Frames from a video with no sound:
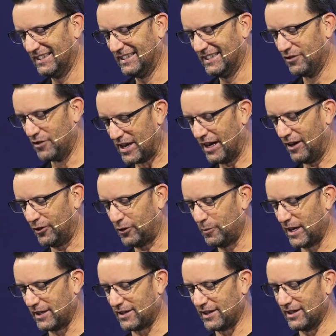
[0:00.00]
The health
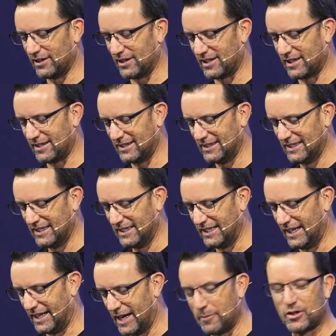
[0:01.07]
message.
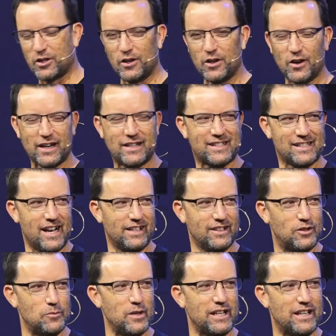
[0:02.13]
And I'm sure you're excited
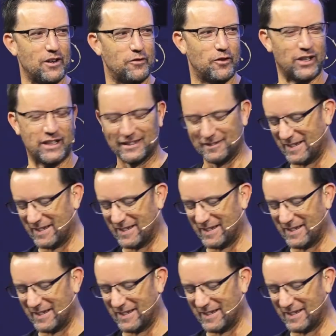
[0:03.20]
to be here for it.